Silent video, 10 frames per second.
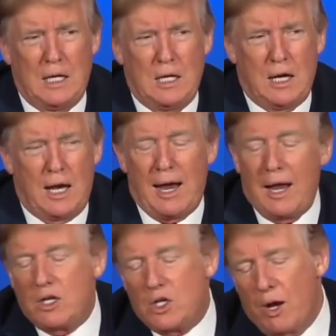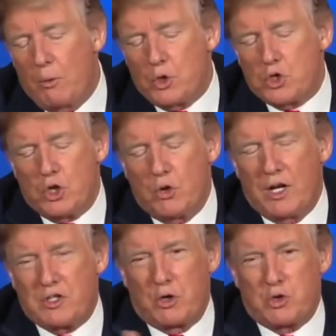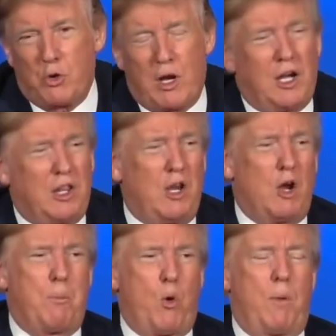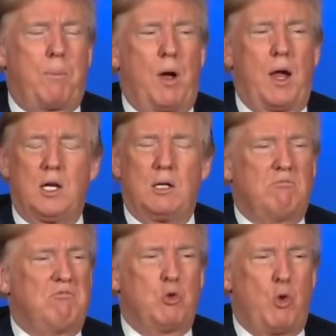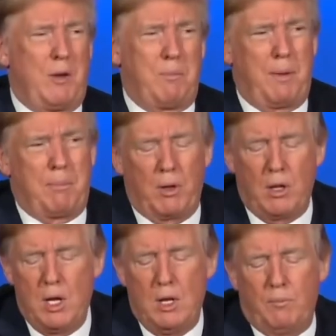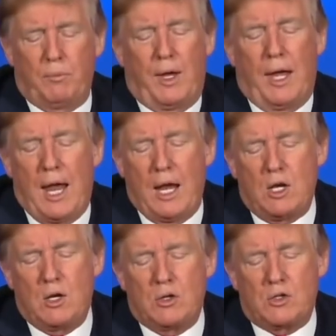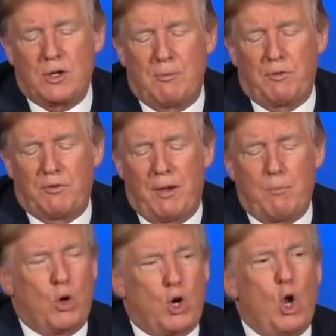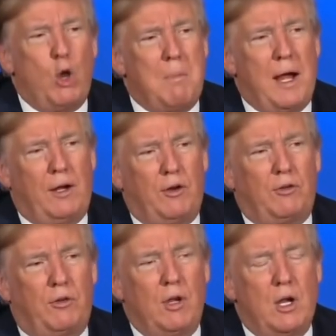I was so nice. I was greeted at the airport by great people. And some of them were coal miners.